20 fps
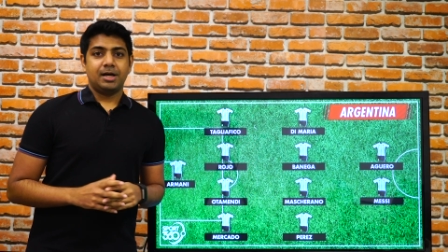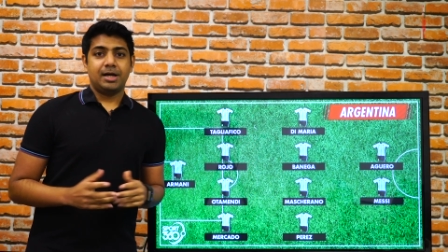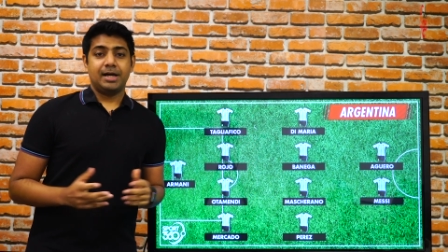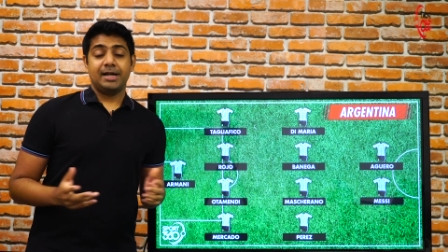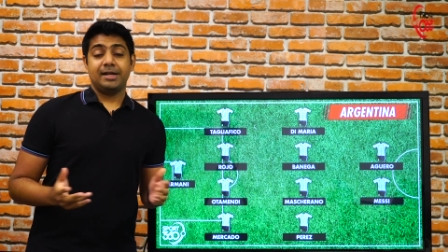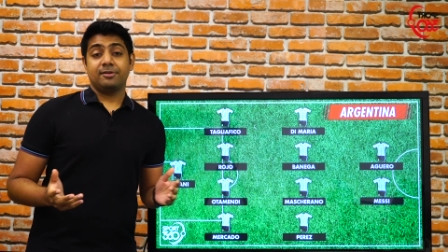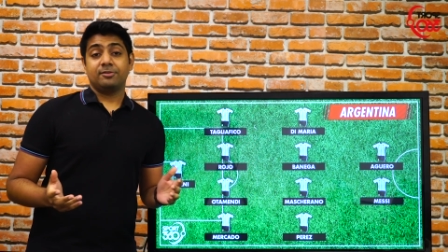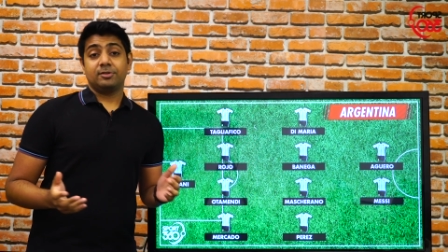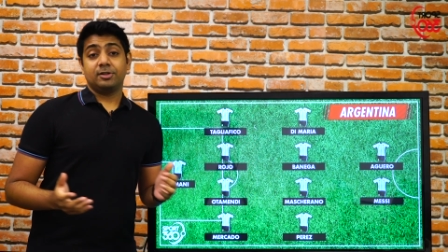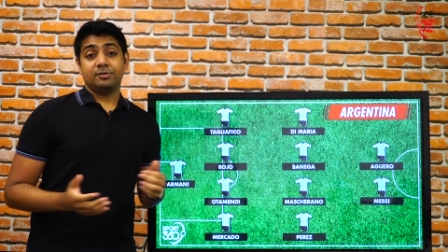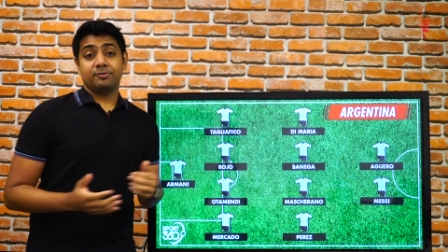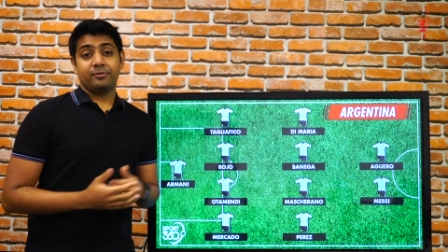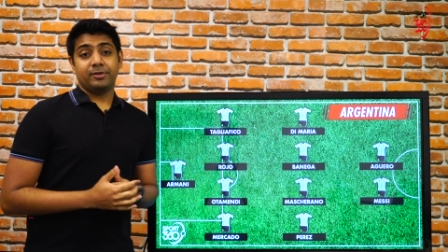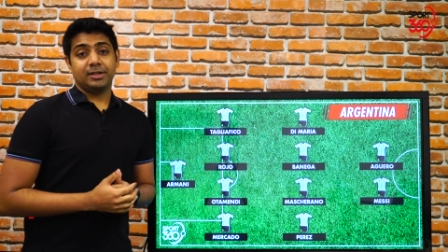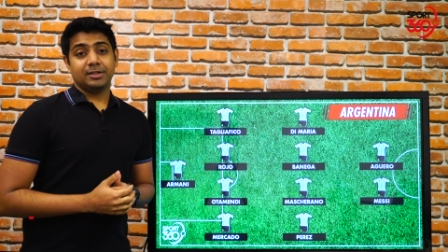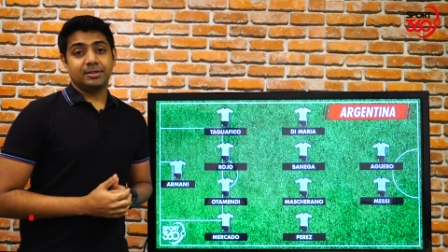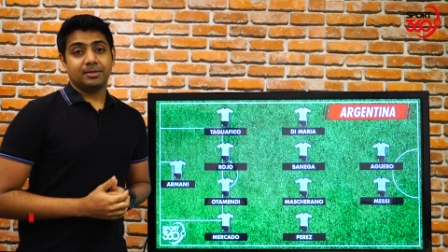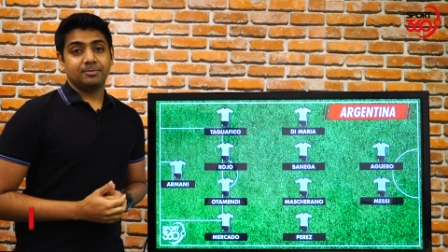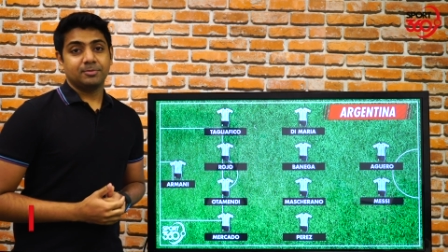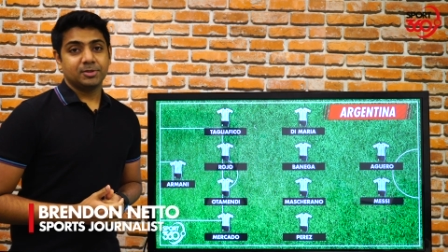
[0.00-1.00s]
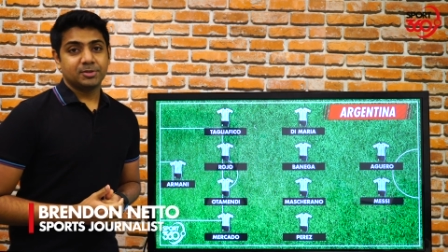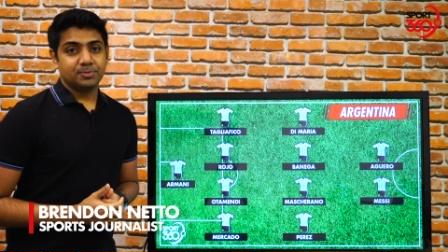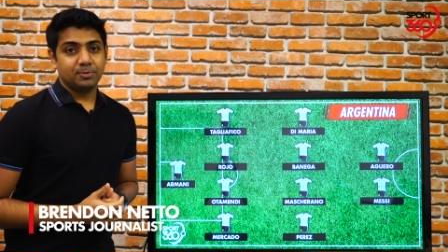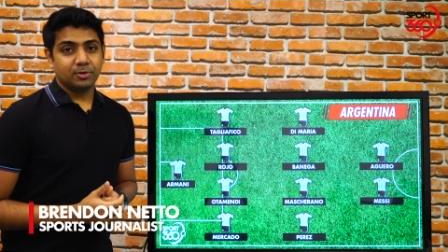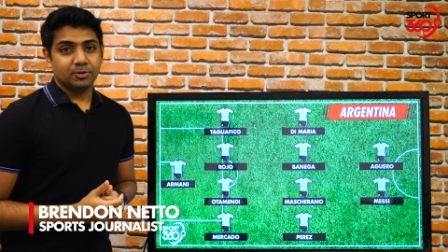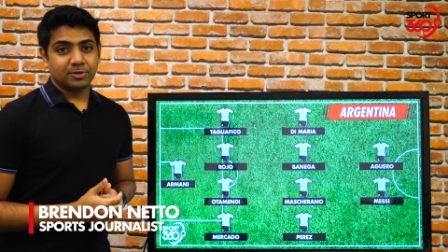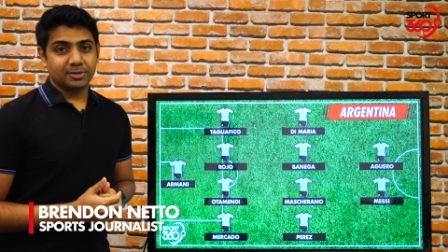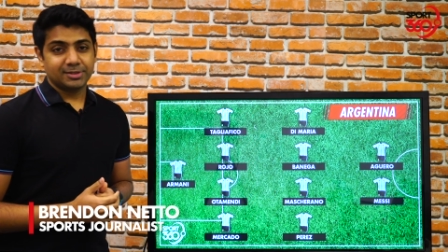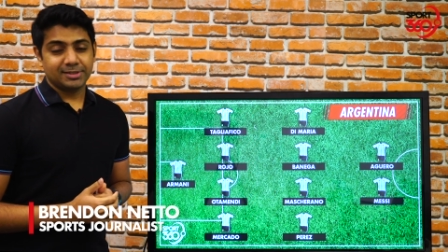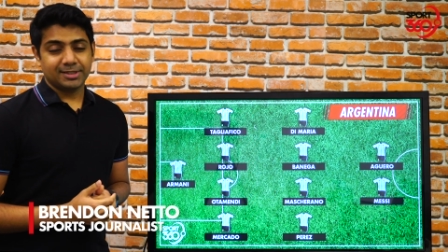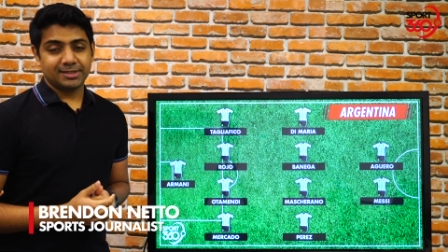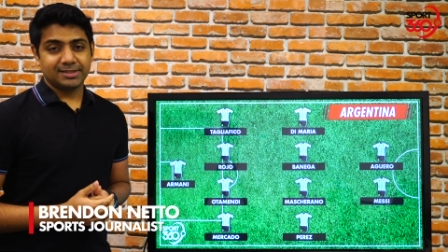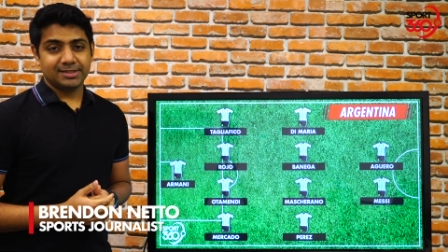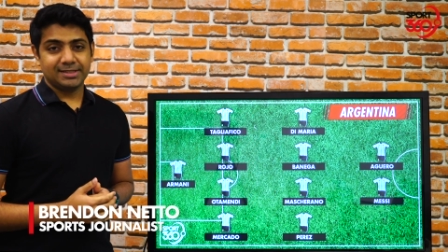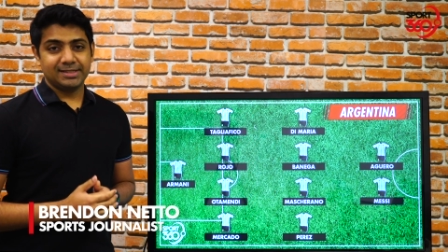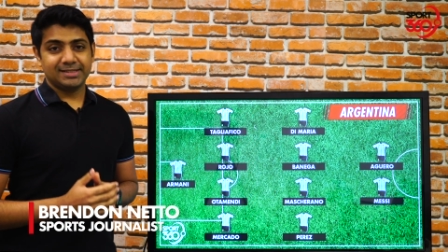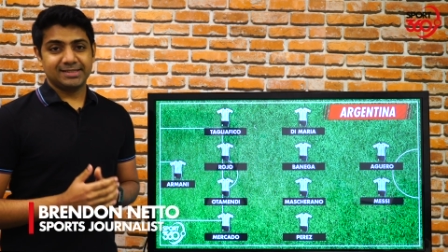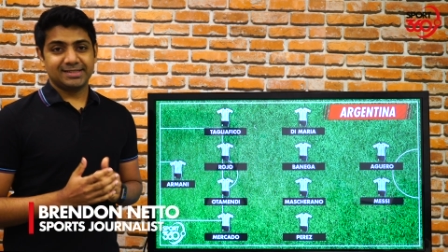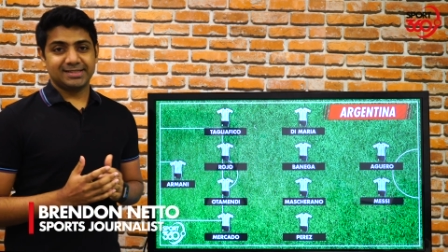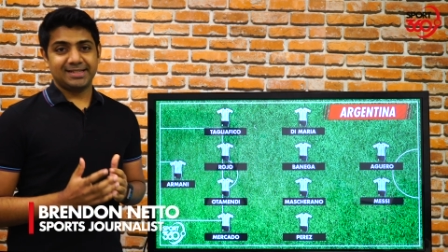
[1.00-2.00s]
Hi everyone, welcome to Sport
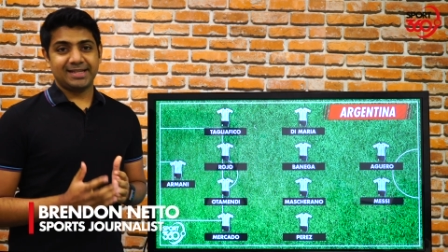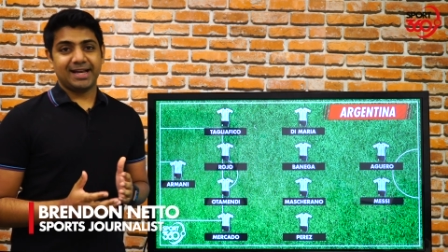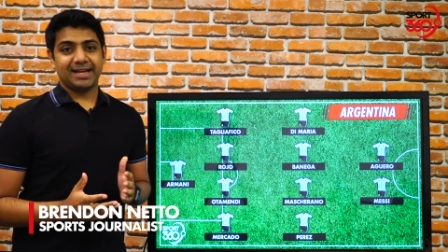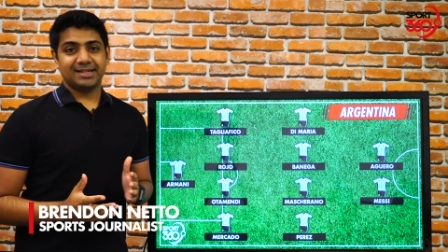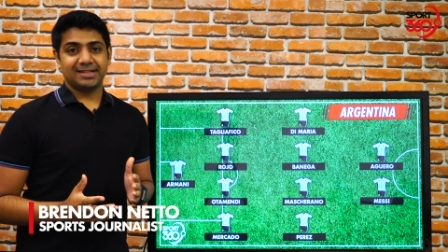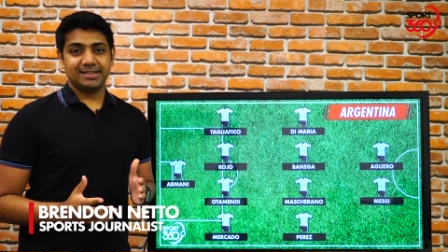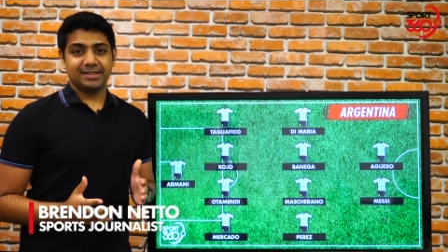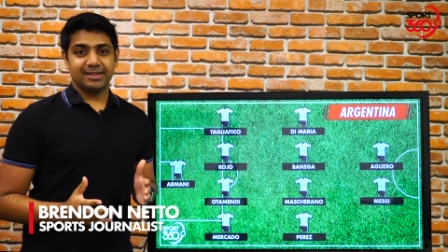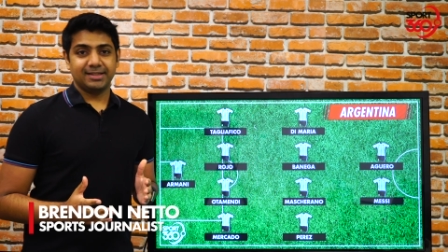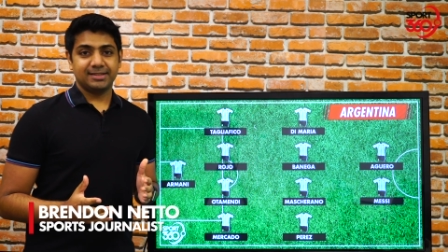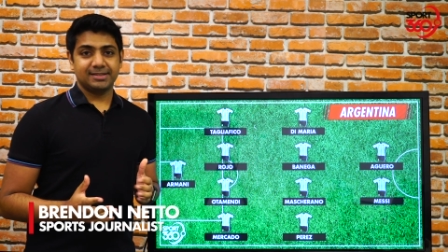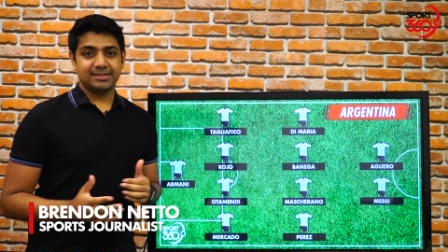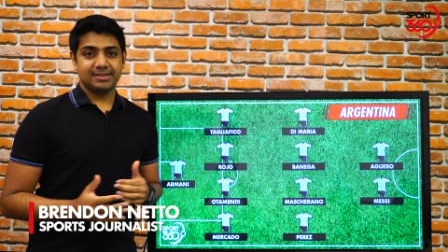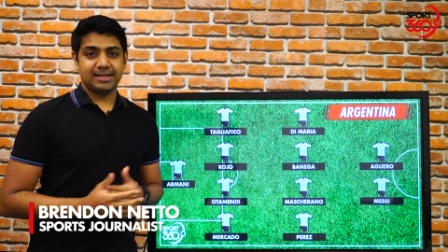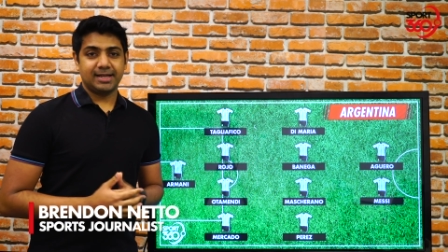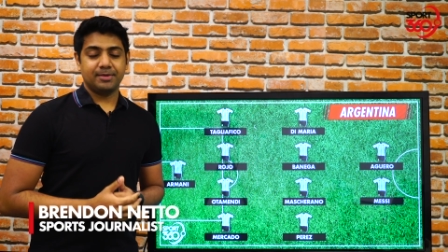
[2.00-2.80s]
360's Tactics.